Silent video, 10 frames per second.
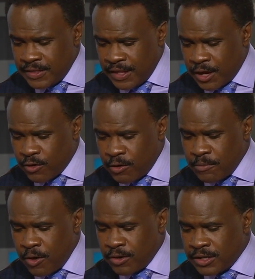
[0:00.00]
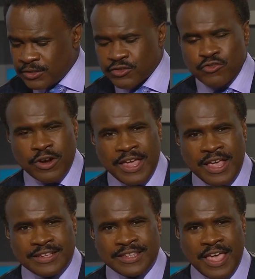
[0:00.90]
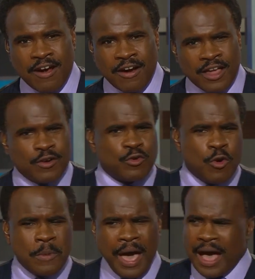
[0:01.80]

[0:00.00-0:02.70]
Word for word: the Cremona Strings, they are a group,